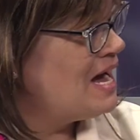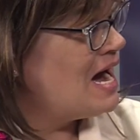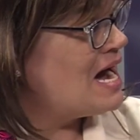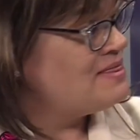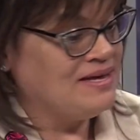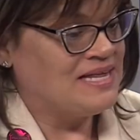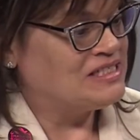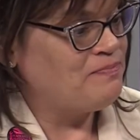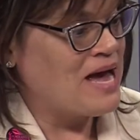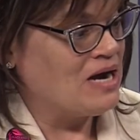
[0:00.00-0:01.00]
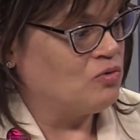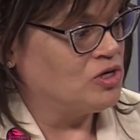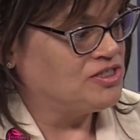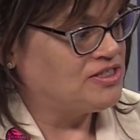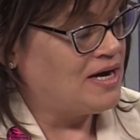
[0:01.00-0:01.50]
I think that's
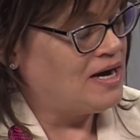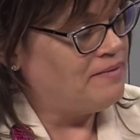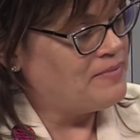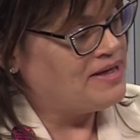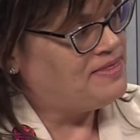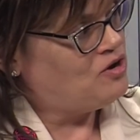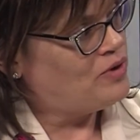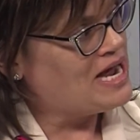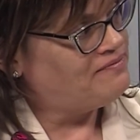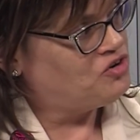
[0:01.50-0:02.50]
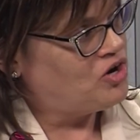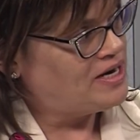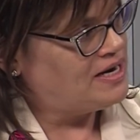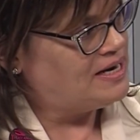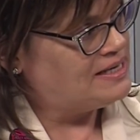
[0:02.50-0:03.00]
backwards. I think we have to
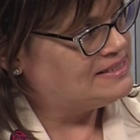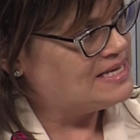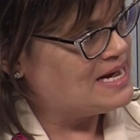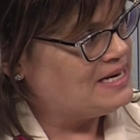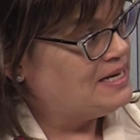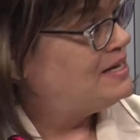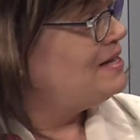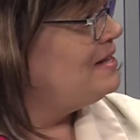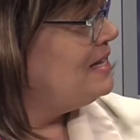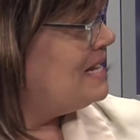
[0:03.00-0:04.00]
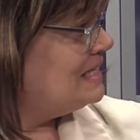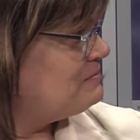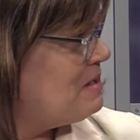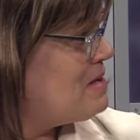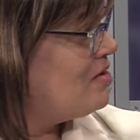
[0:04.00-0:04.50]
recognize that, you asked
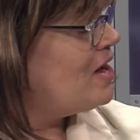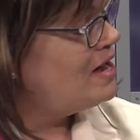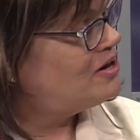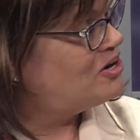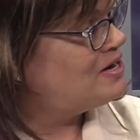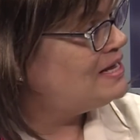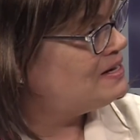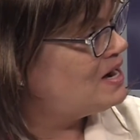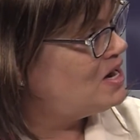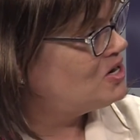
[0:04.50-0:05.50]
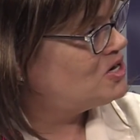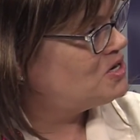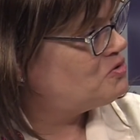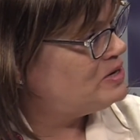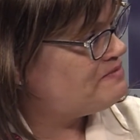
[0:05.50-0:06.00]
me about Concord. In
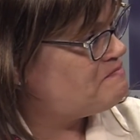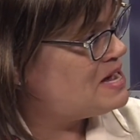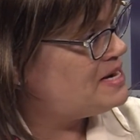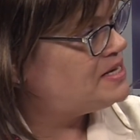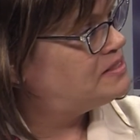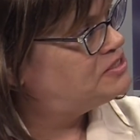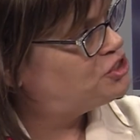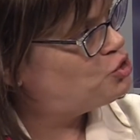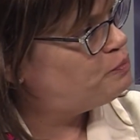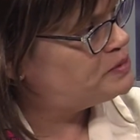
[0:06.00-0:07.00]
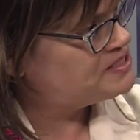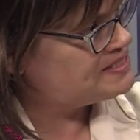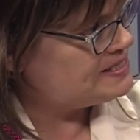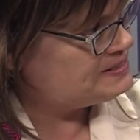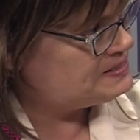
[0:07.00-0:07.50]
Concord, we've met
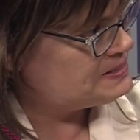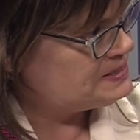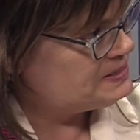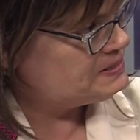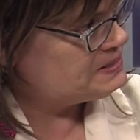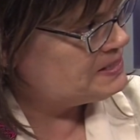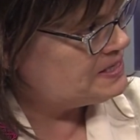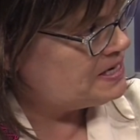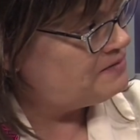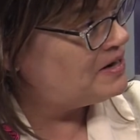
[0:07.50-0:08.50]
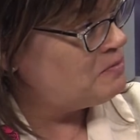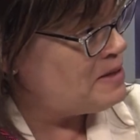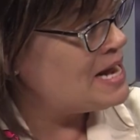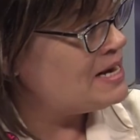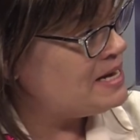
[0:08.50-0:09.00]
2% of our
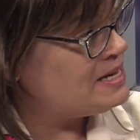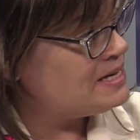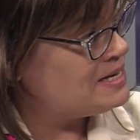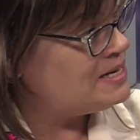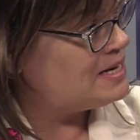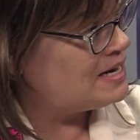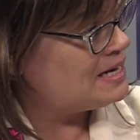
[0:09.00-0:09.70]
mandated